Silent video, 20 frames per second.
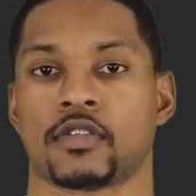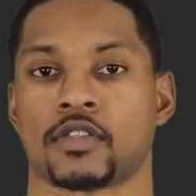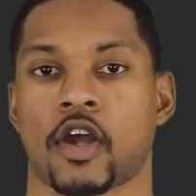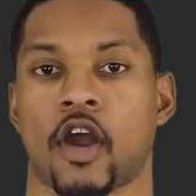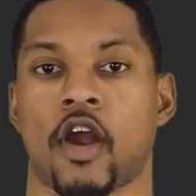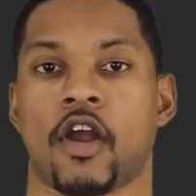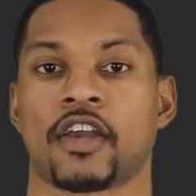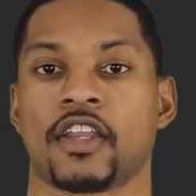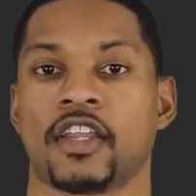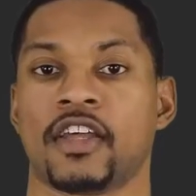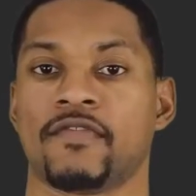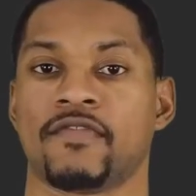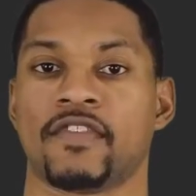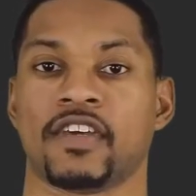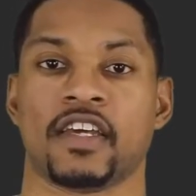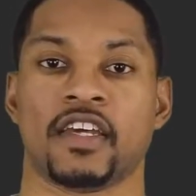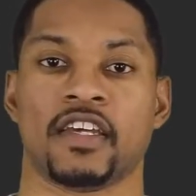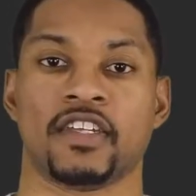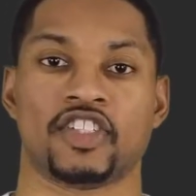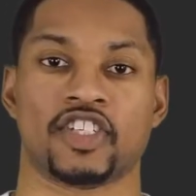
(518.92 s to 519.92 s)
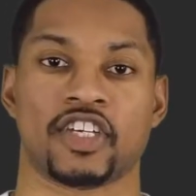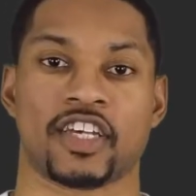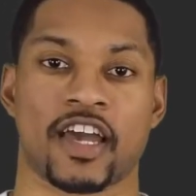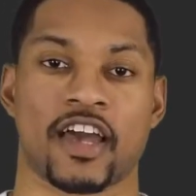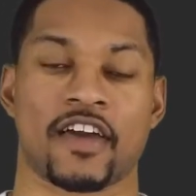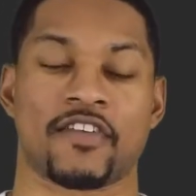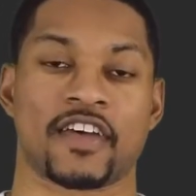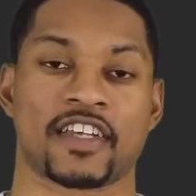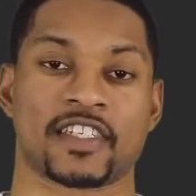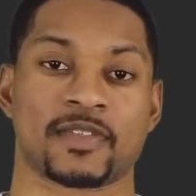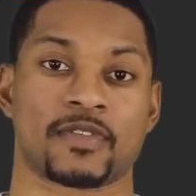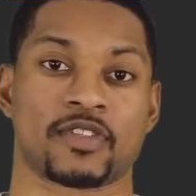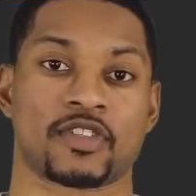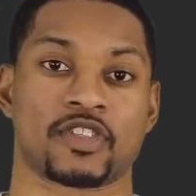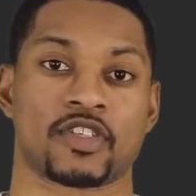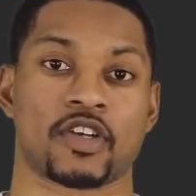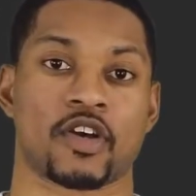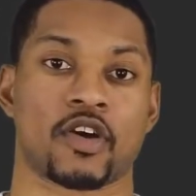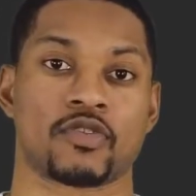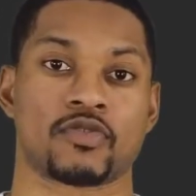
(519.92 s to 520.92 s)
Targeting VEGF has been
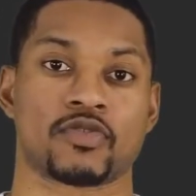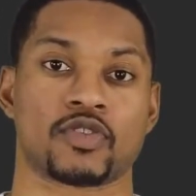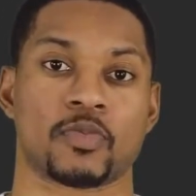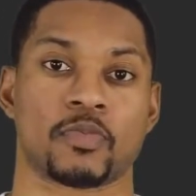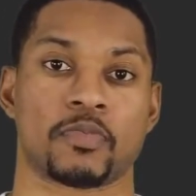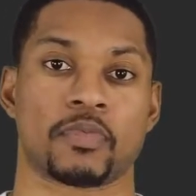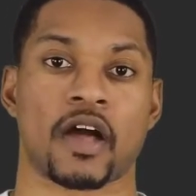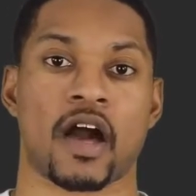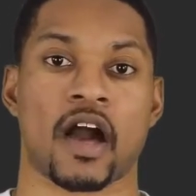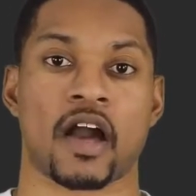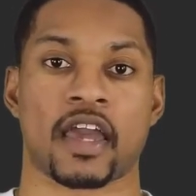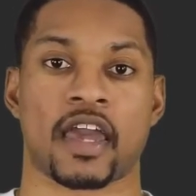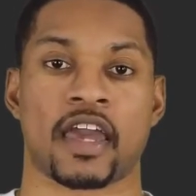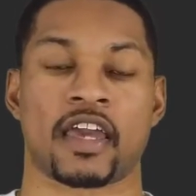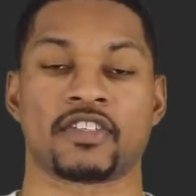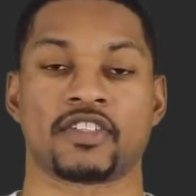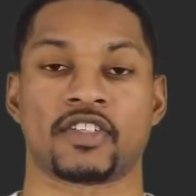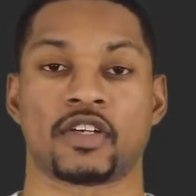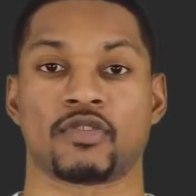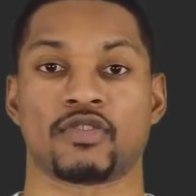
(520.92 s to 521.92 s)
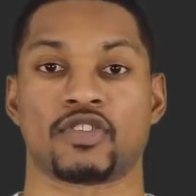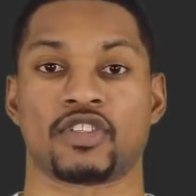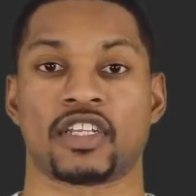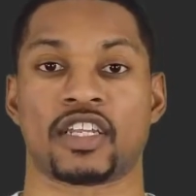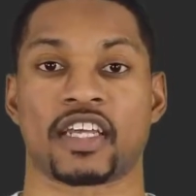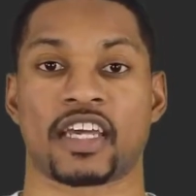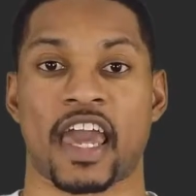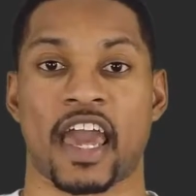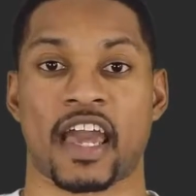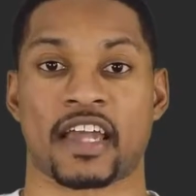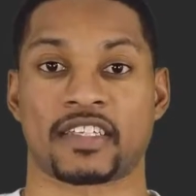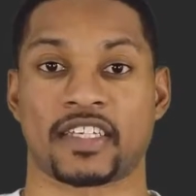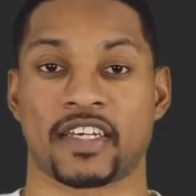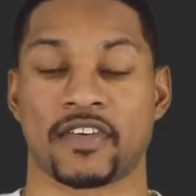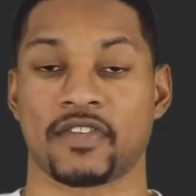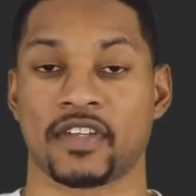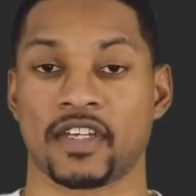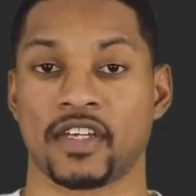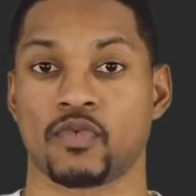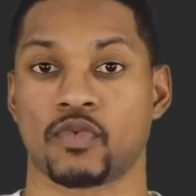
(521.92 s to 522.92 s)
shown to block angiogenic
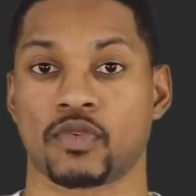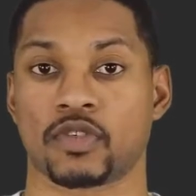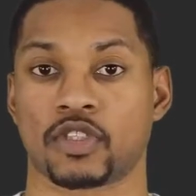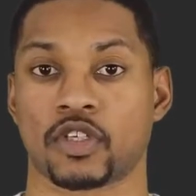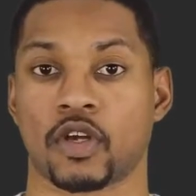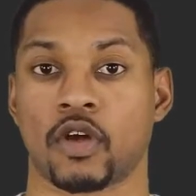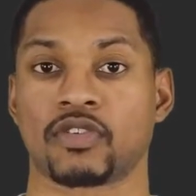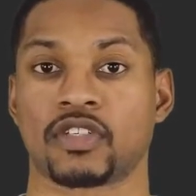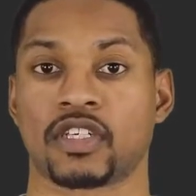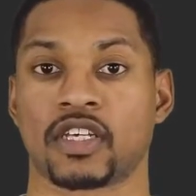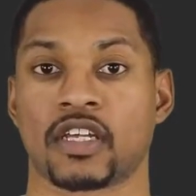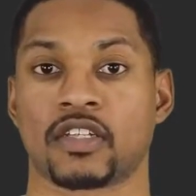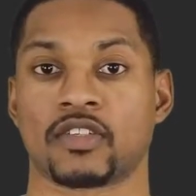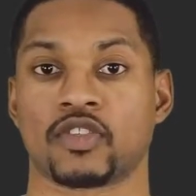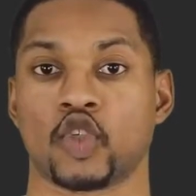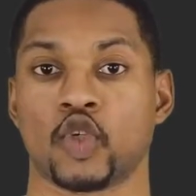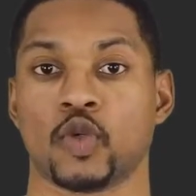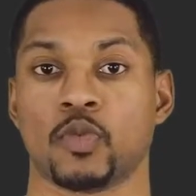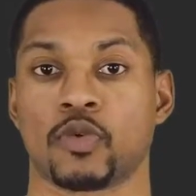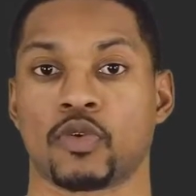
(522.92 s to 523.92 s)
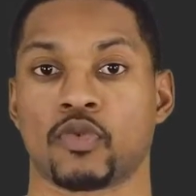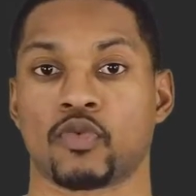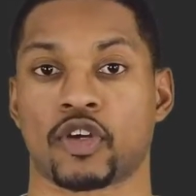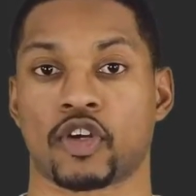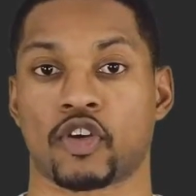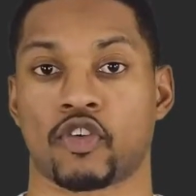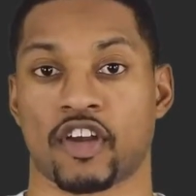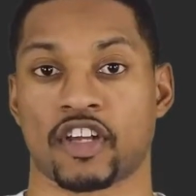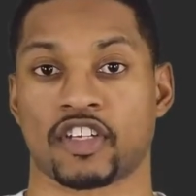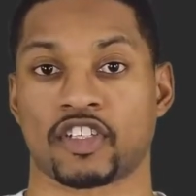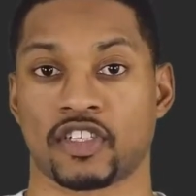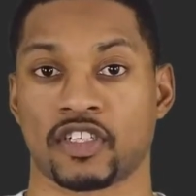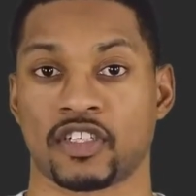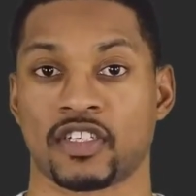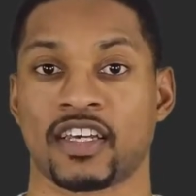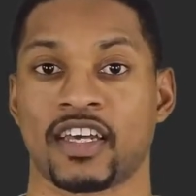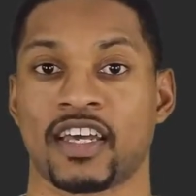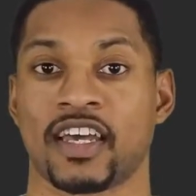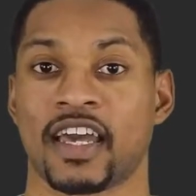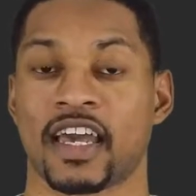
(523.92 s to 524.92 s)
activity, resulting in tumor
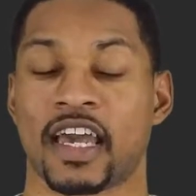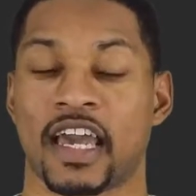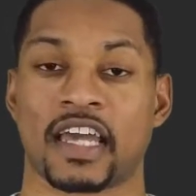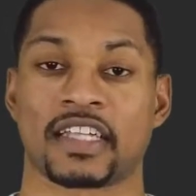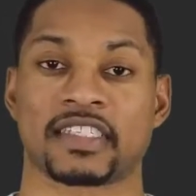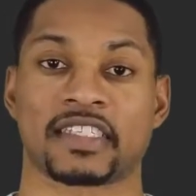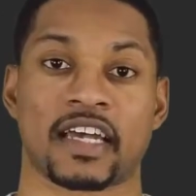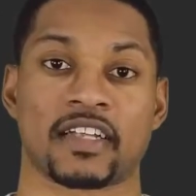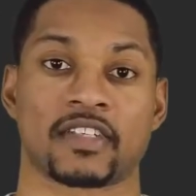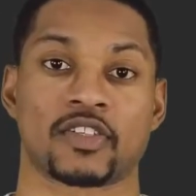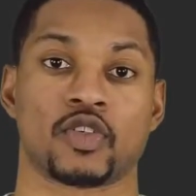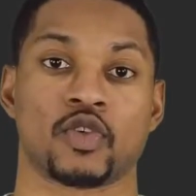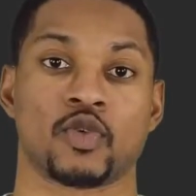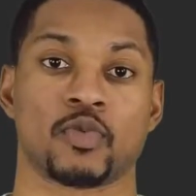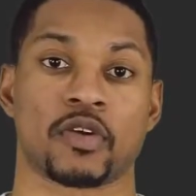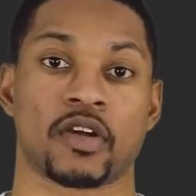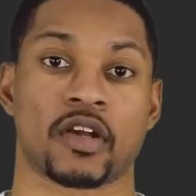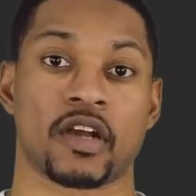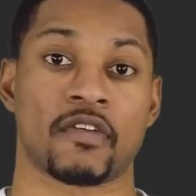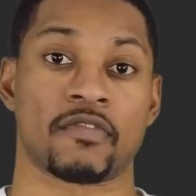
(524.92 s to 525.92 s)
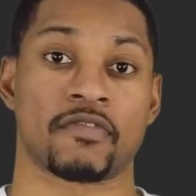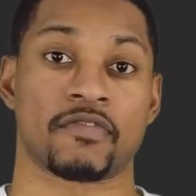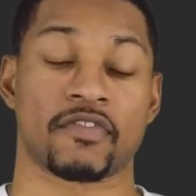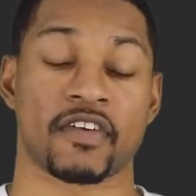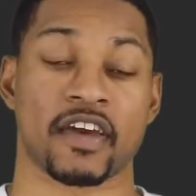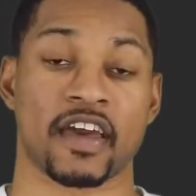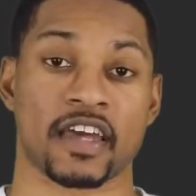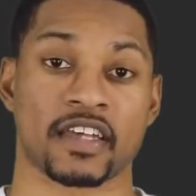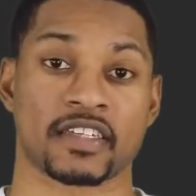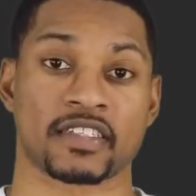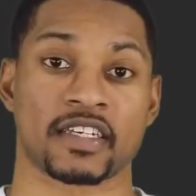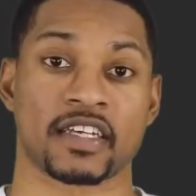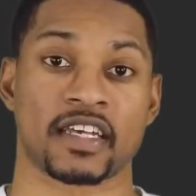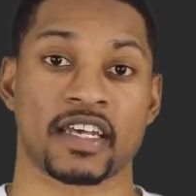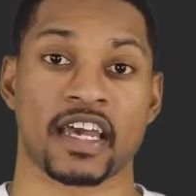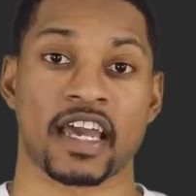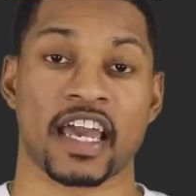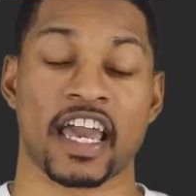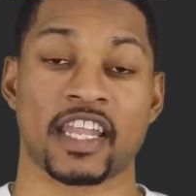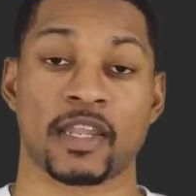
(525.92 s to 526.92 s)
regression, anti-tumor effects,
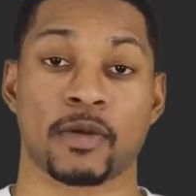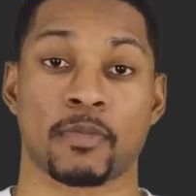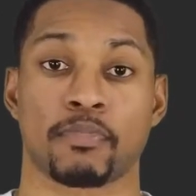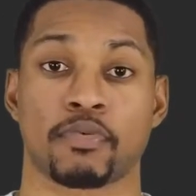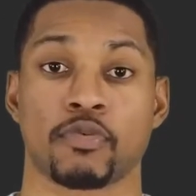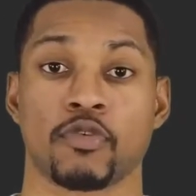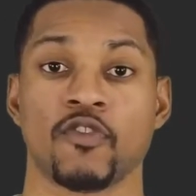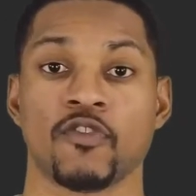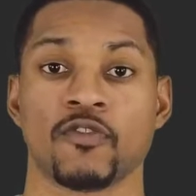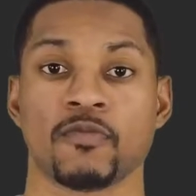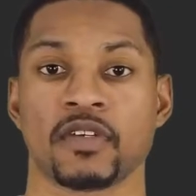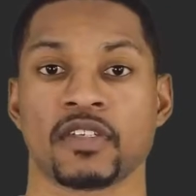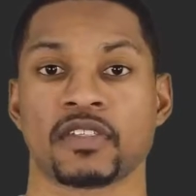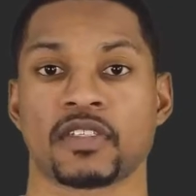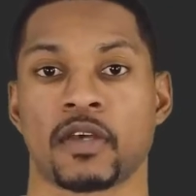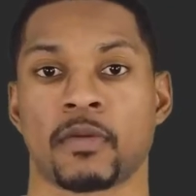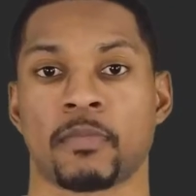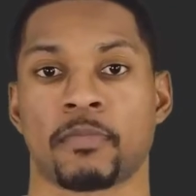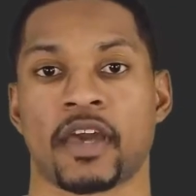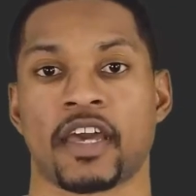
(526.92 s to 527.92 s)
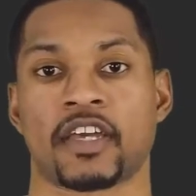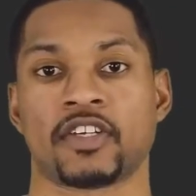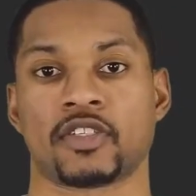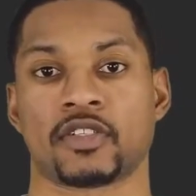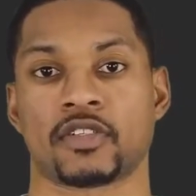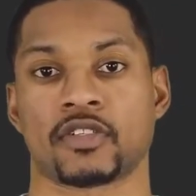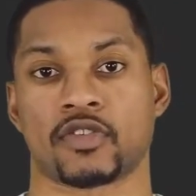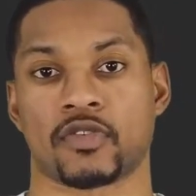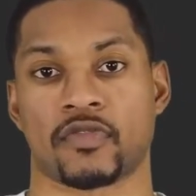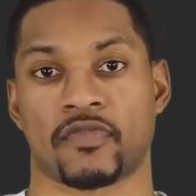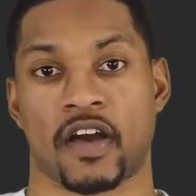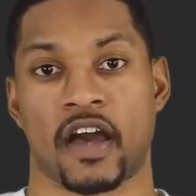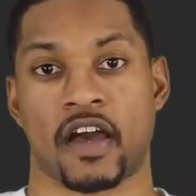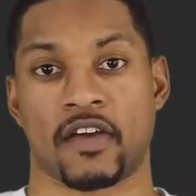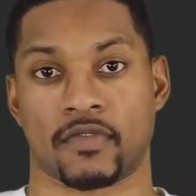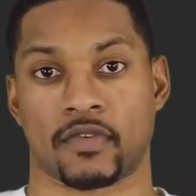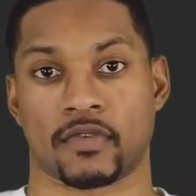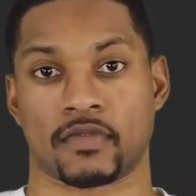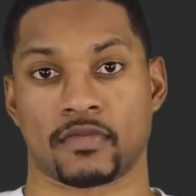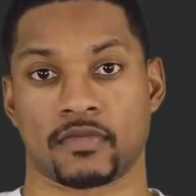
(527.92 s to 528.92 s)
and improvements in patient
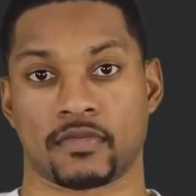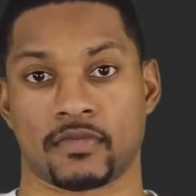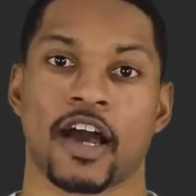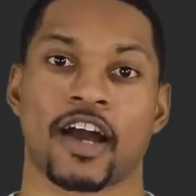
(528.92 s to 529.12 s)
survival.